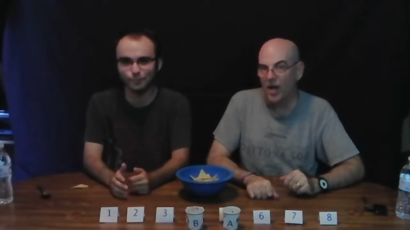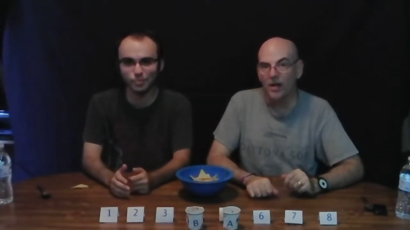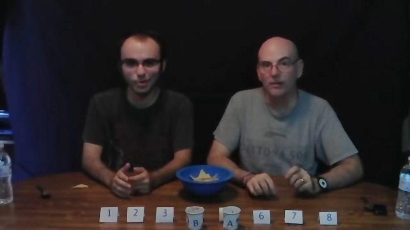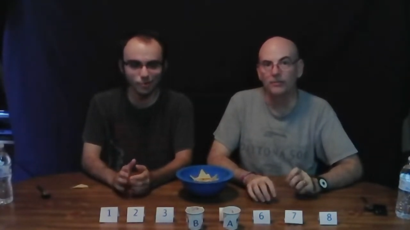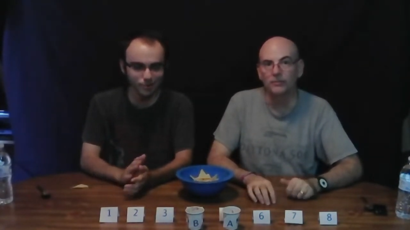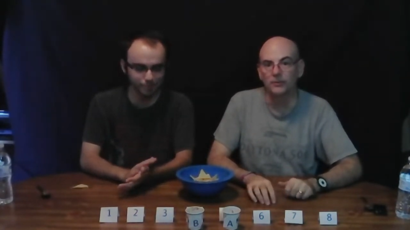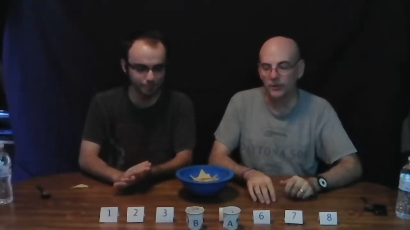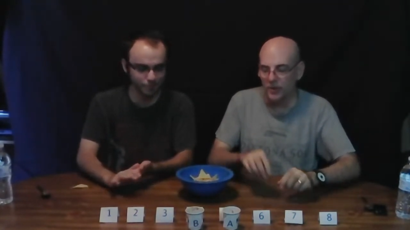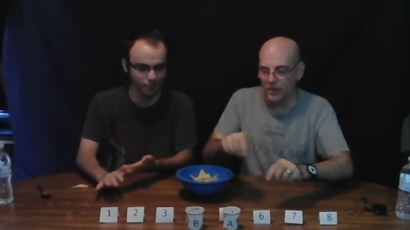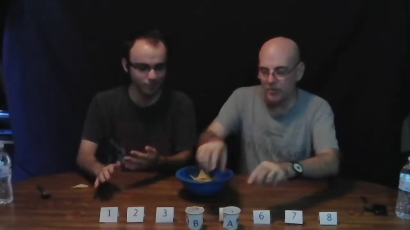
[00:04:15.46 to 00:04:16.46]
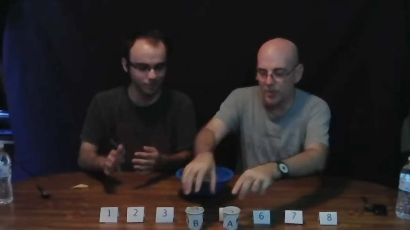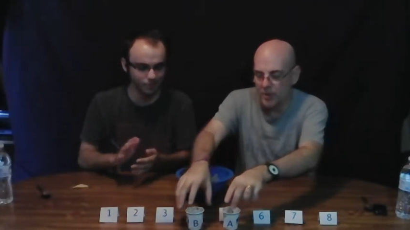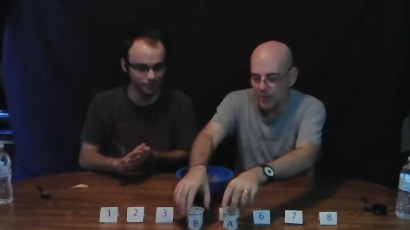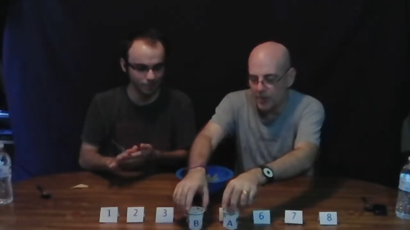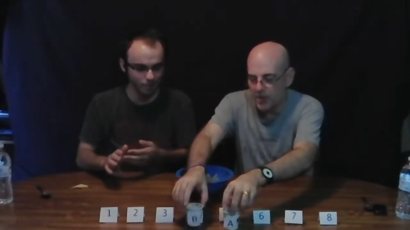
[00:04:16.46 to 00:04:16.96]
Speaker 1: All right.
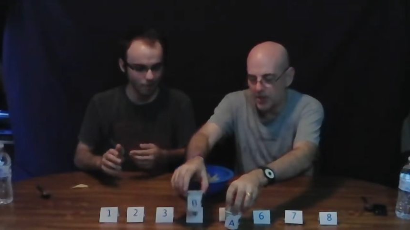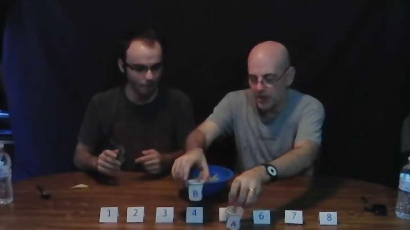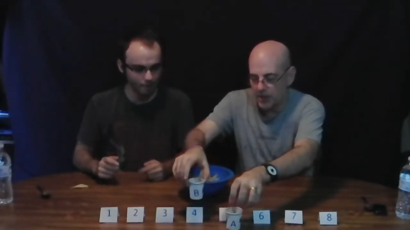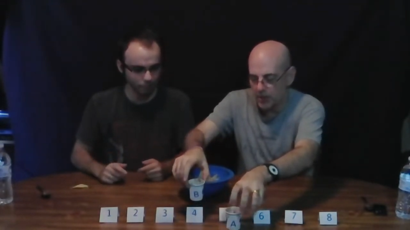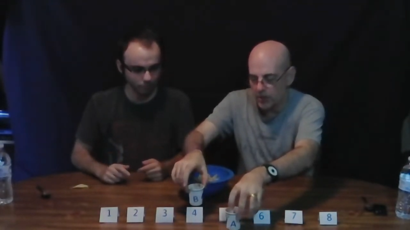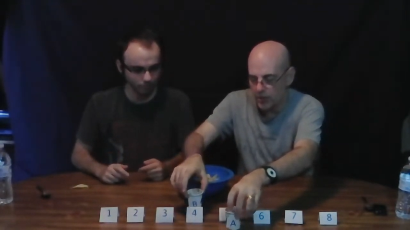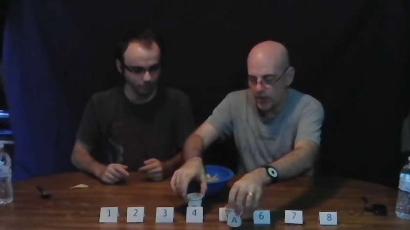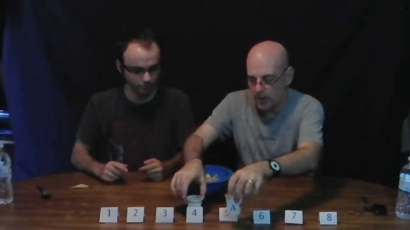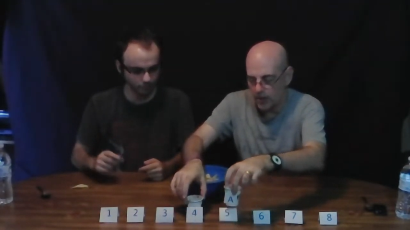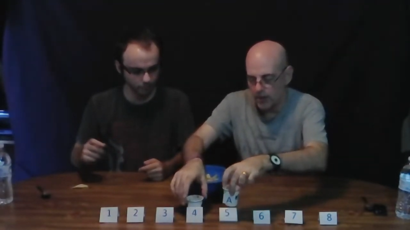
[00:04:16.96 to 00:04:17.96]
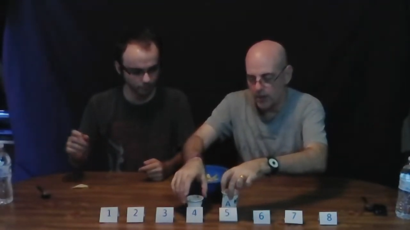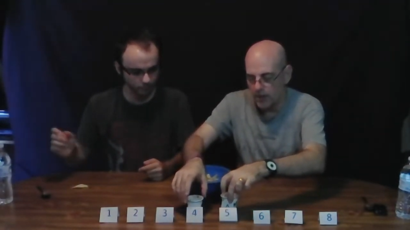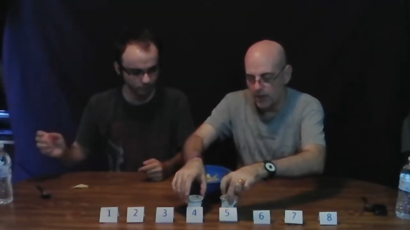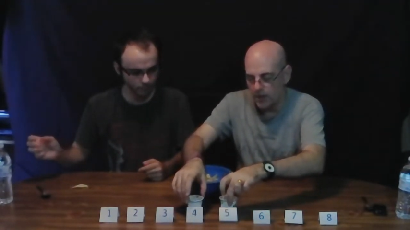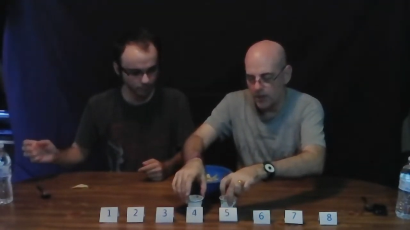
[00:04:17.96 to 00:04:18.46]
Let's put these like this so we can.
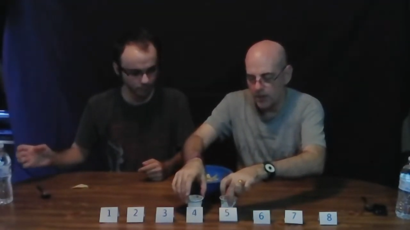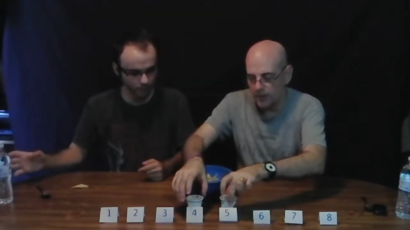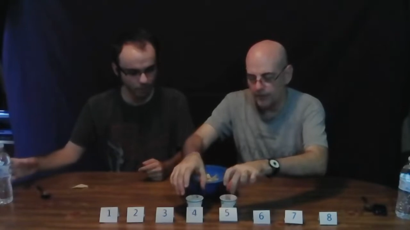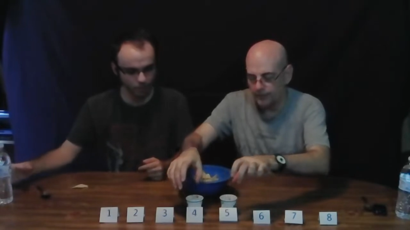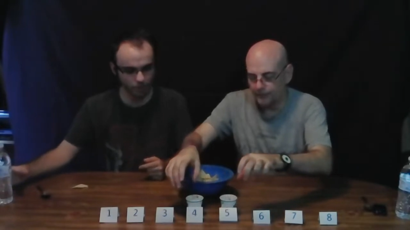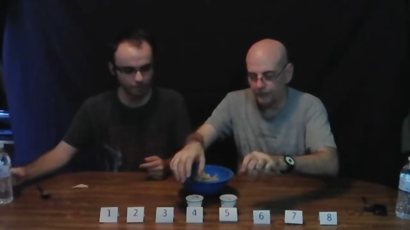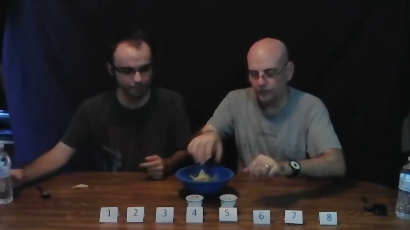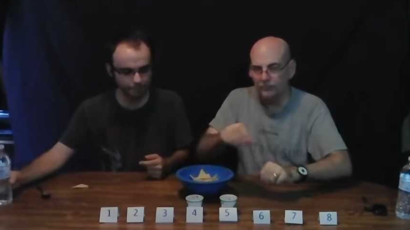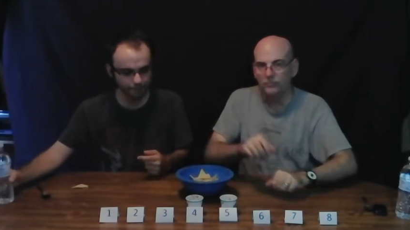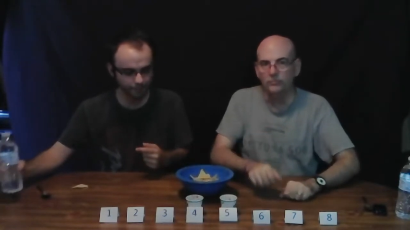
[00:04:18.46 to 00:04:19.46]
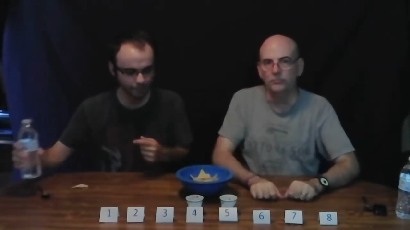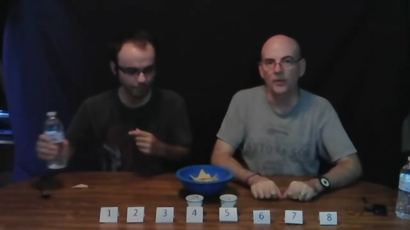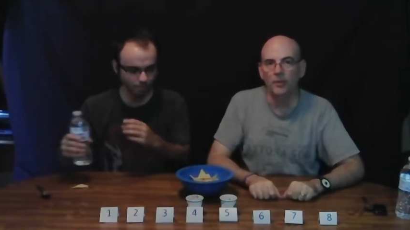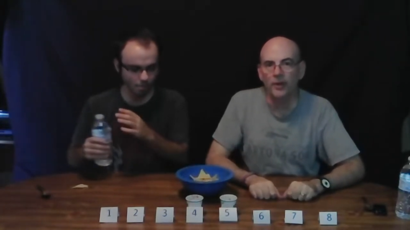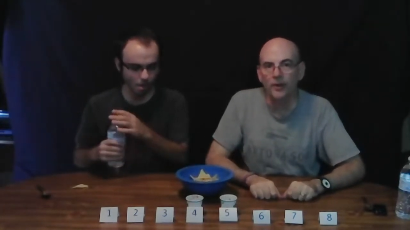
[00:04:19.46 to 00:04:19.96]
Oh yeah.
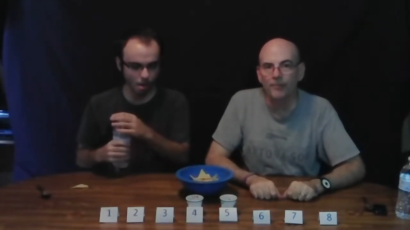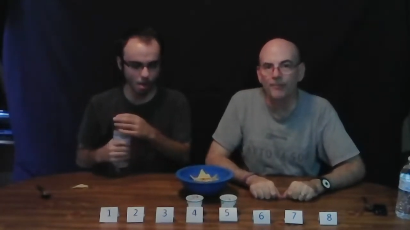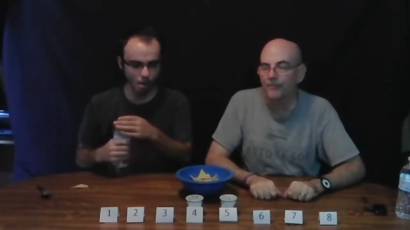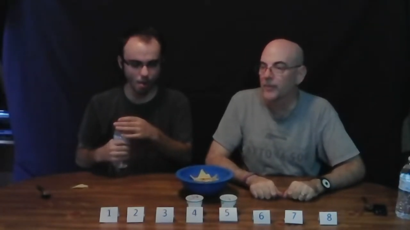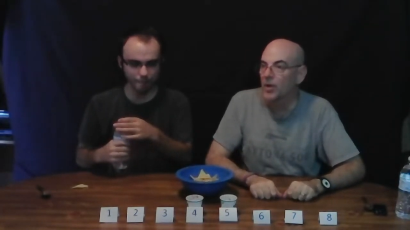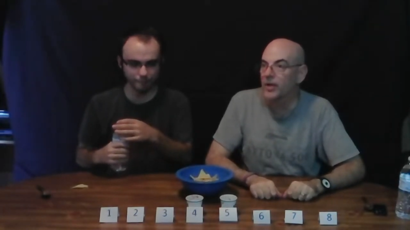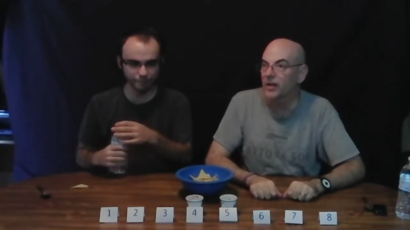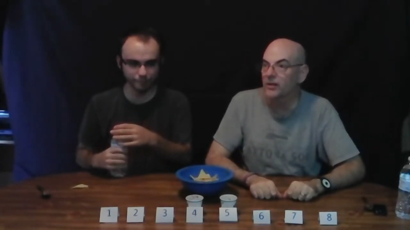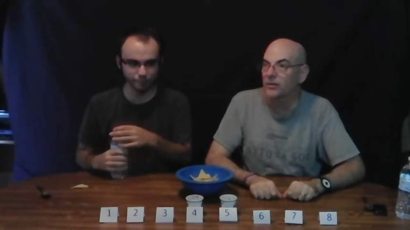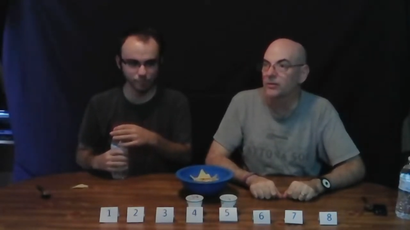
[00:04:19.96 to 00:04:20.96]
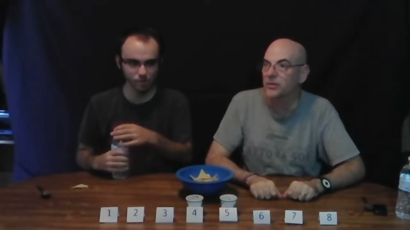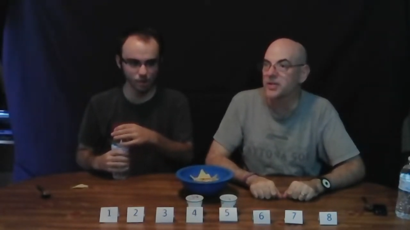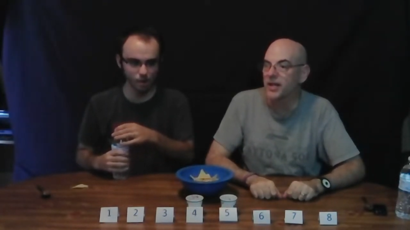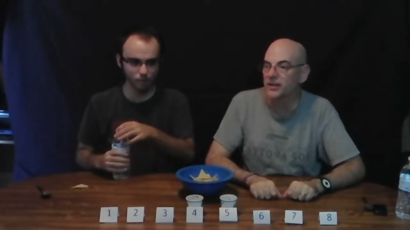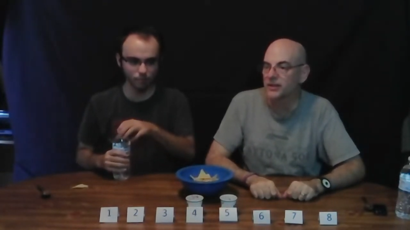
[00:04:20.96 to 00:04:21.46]
There we go. Okay. What's
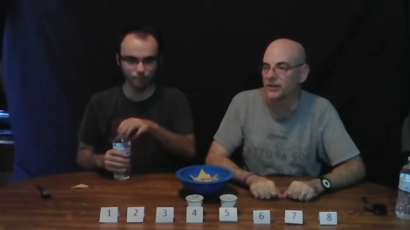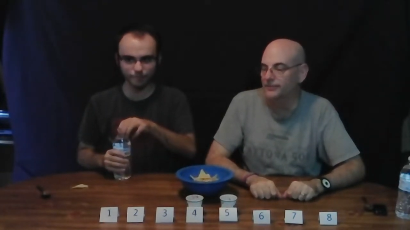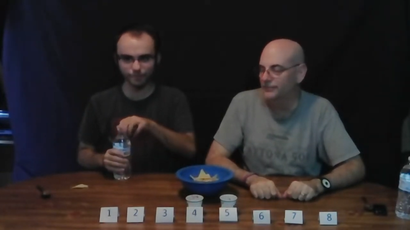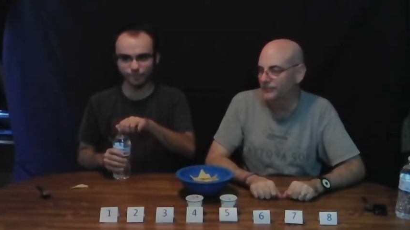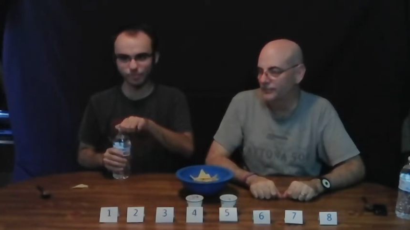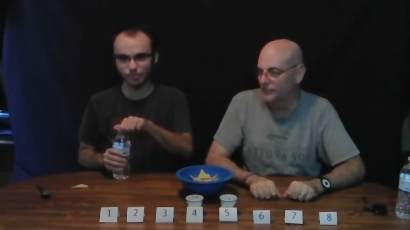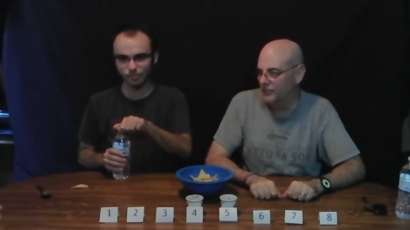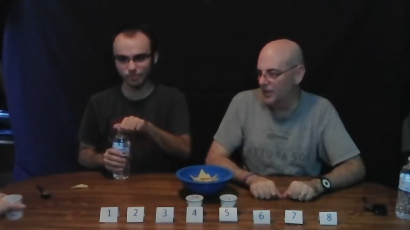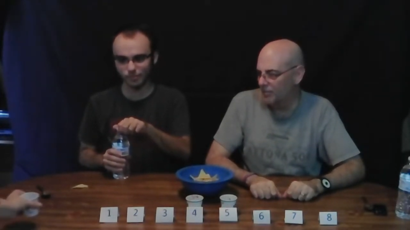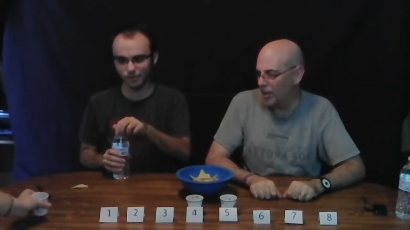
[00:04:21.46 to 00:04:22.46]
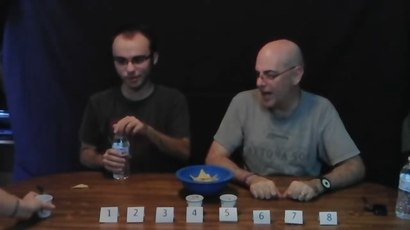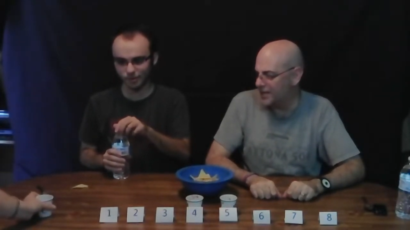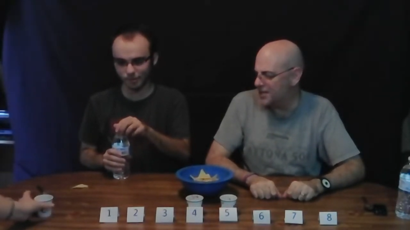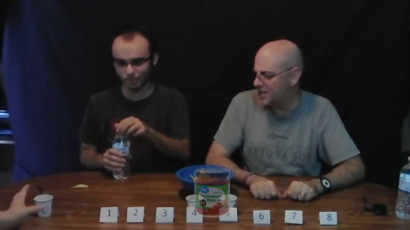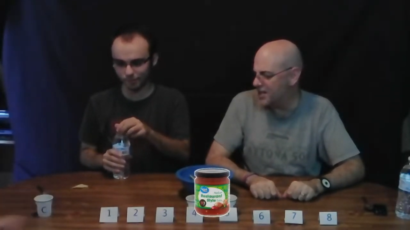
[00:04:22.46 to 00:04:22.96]
next?
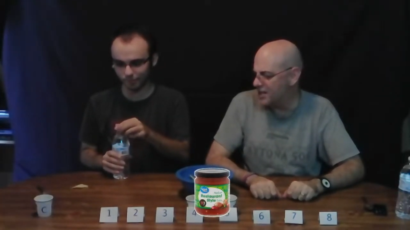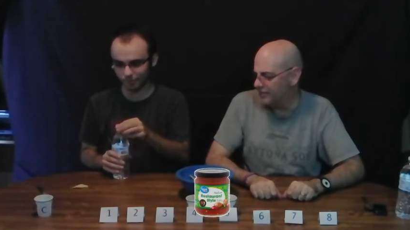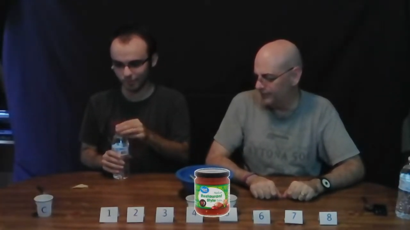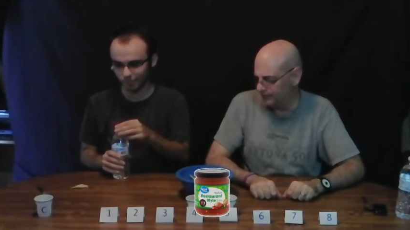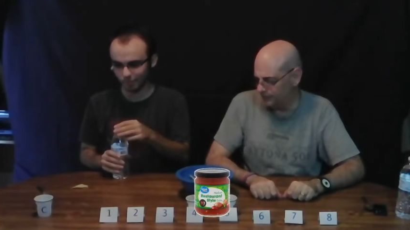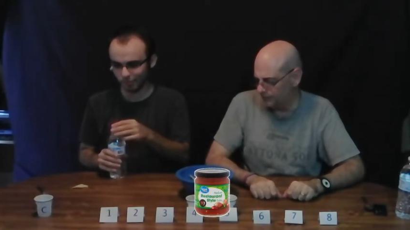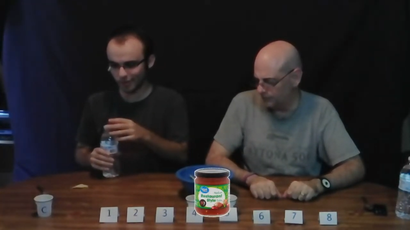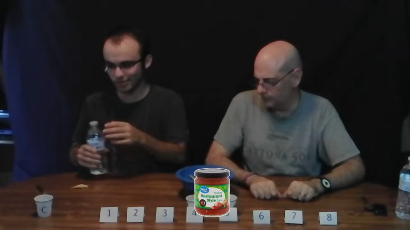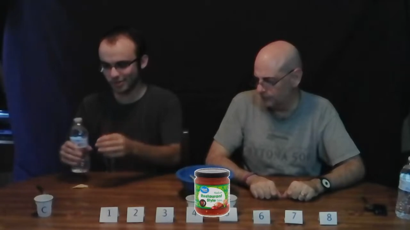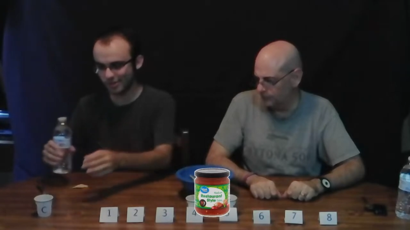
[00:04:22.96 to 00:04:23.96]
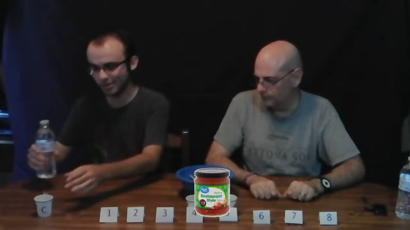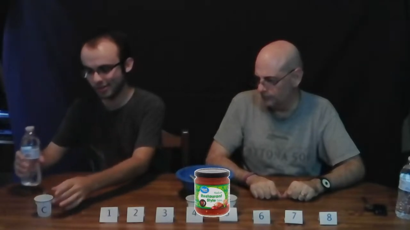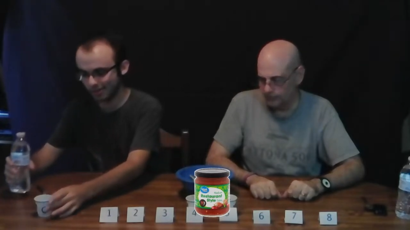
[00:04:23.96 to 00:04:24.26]
Brand C. Brand C.